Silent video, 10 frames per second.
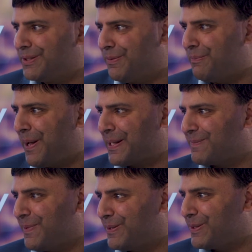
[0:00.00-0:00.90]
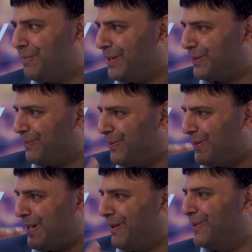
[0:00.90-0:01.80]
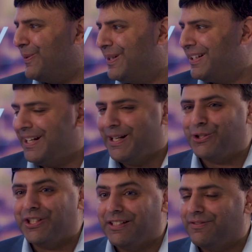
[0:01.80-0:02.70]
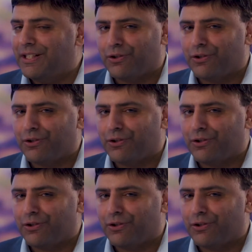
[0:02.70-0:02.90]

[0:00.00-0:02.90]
from my experience, depending on what level GDV,